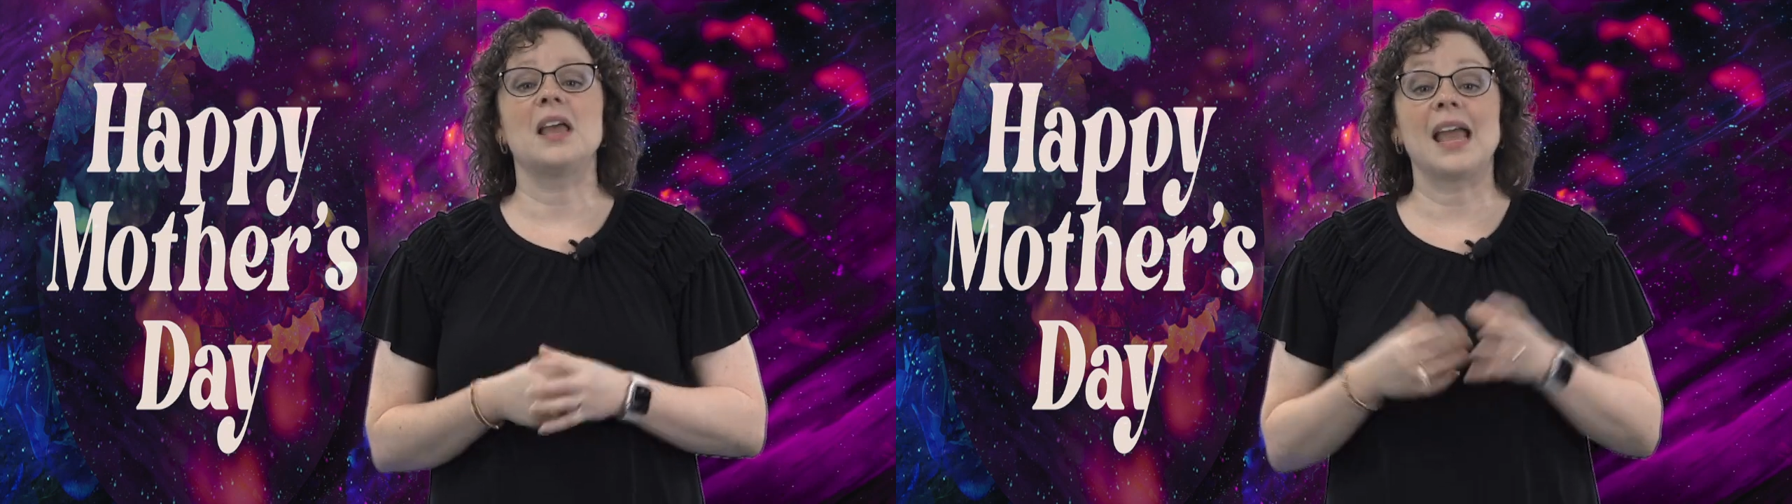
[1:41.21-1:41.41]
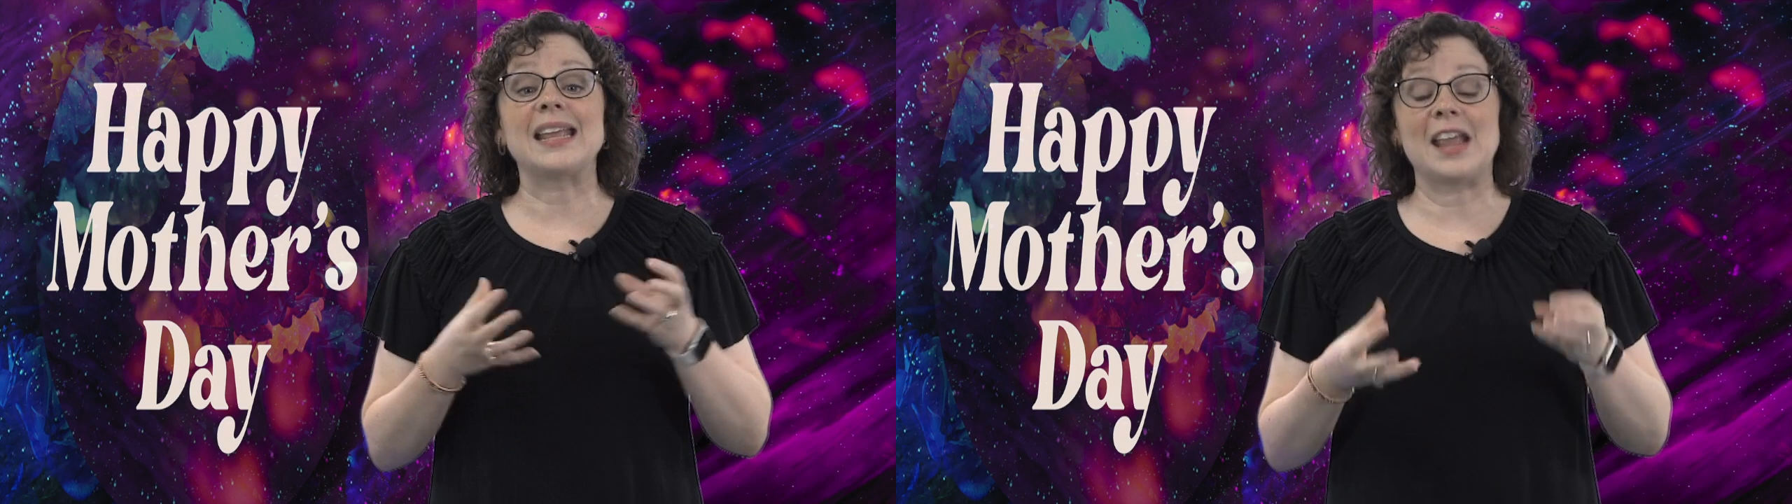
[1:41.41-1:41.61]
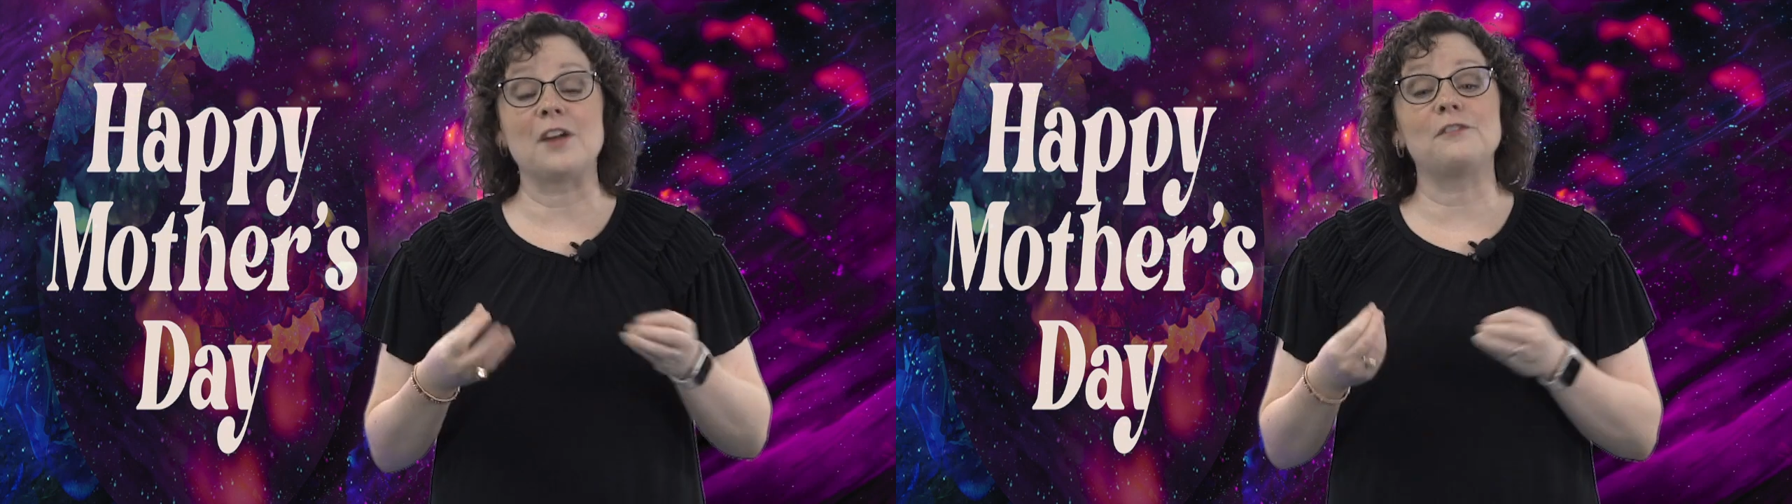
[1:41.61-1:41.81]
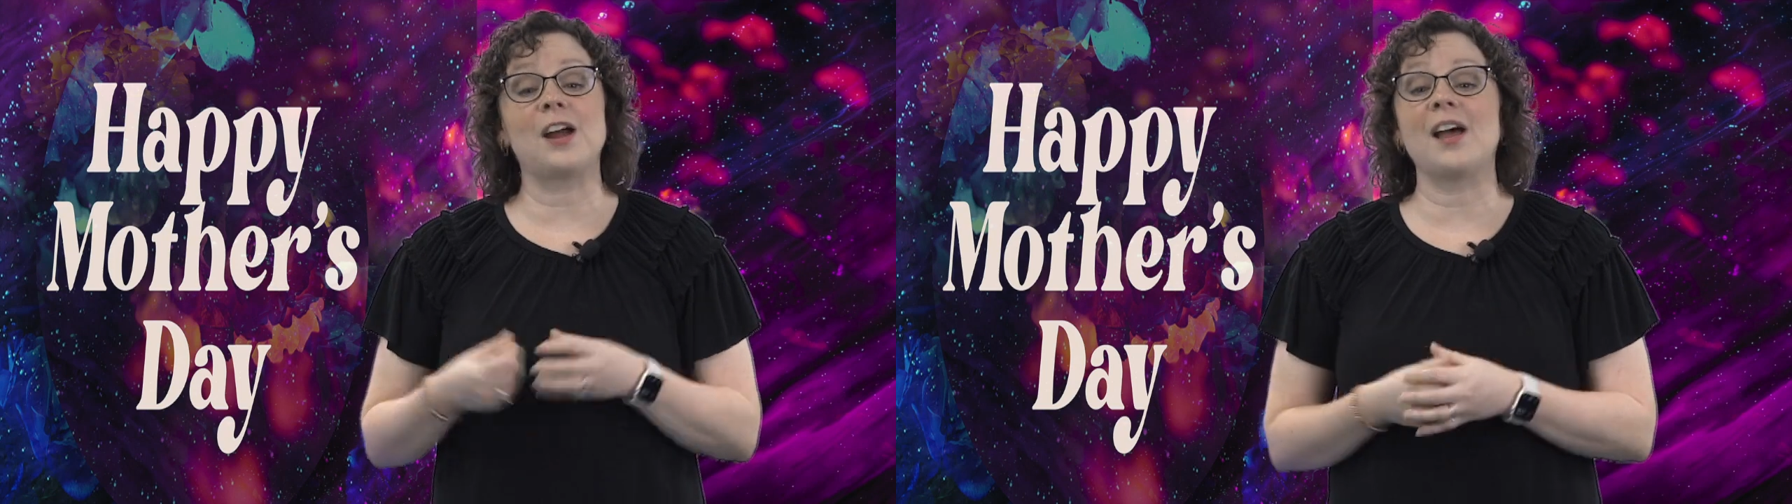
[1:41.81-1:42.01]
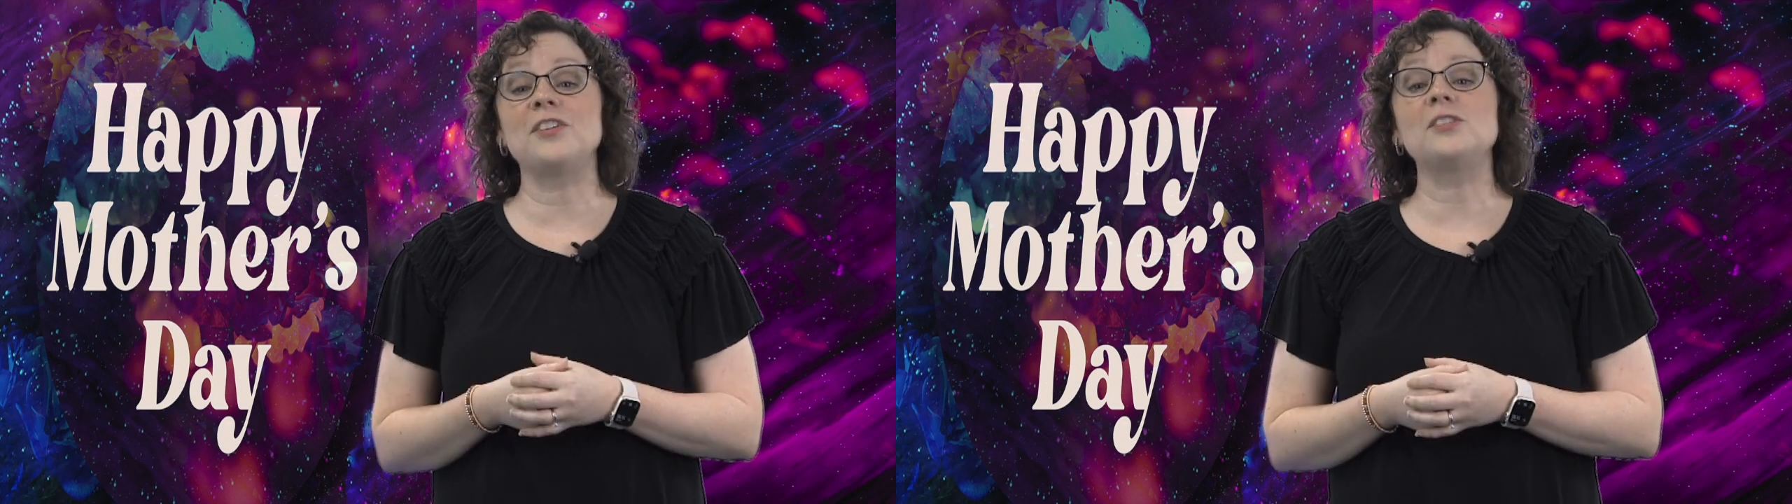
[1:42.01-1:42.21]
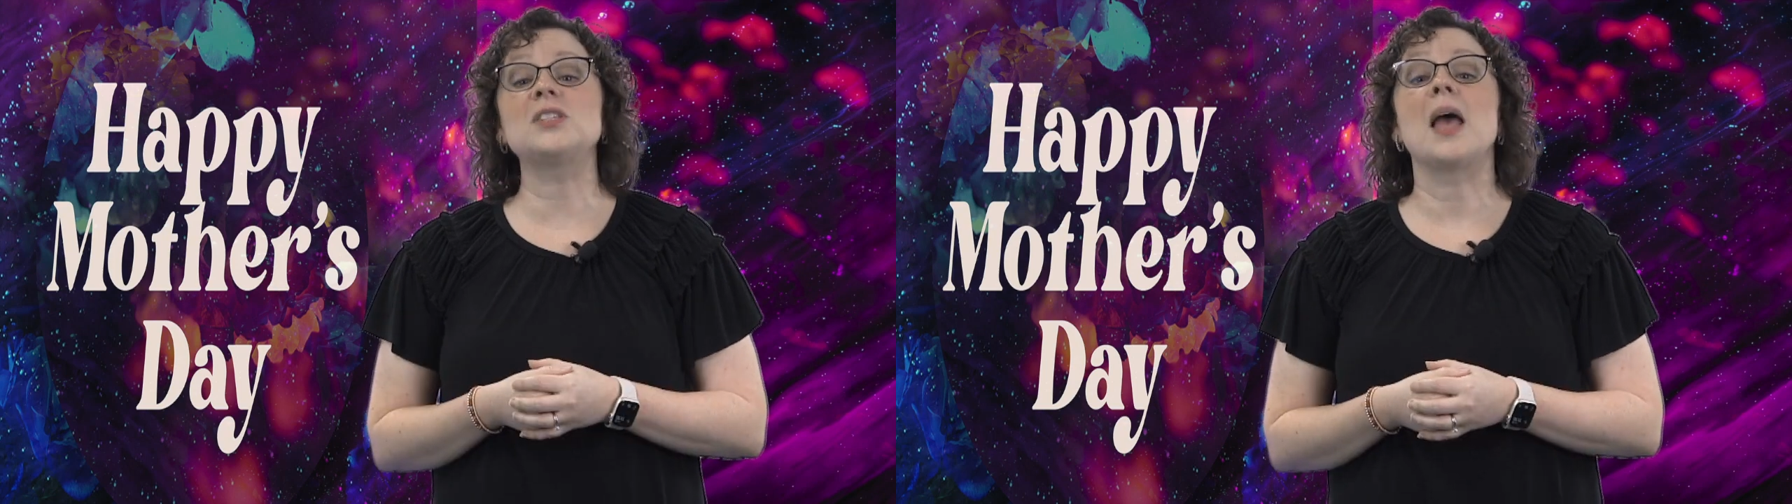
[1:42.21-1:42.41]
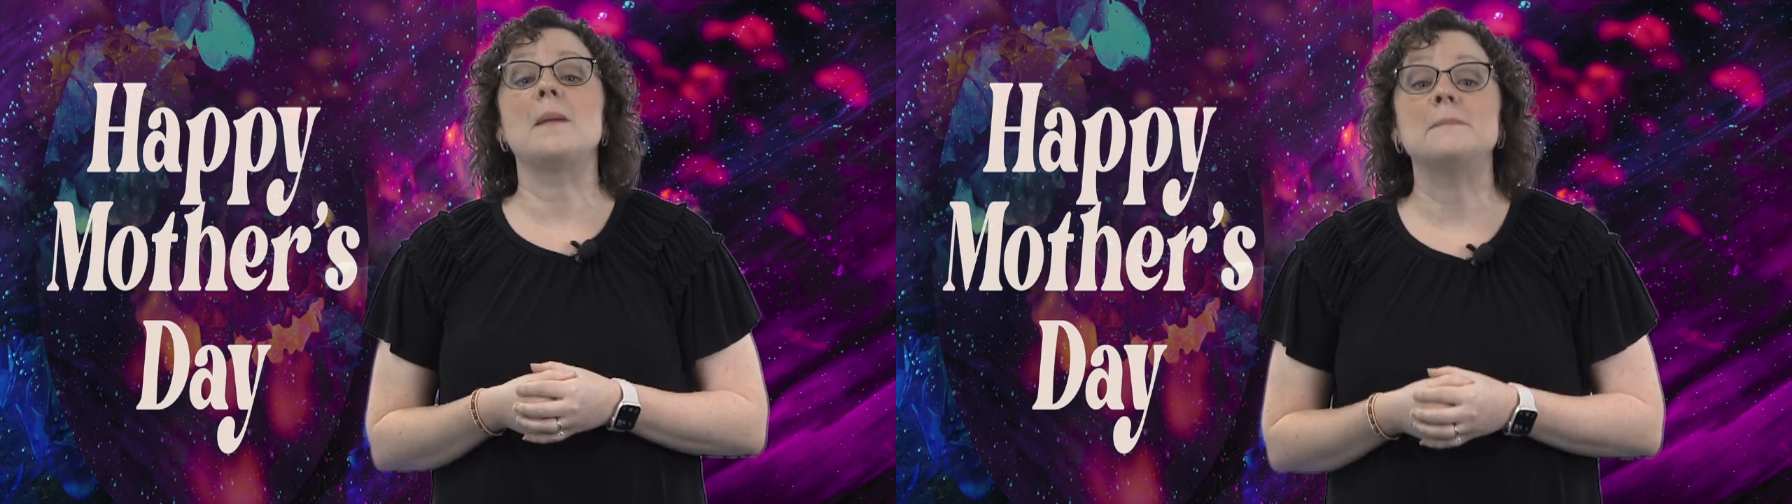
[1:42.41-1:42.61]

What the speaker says: and care for others